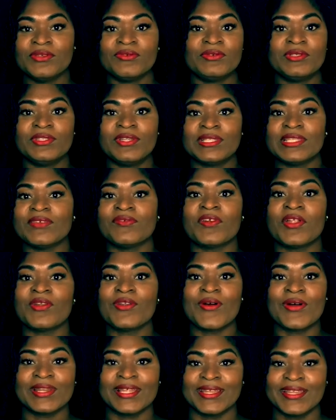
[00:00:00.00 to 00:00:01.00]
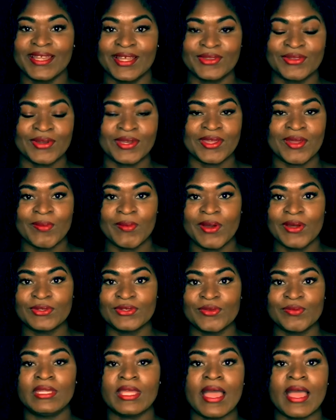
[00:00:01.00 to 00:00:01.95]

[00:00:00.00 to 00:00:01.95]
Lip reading: You will not even know that they are talking about you.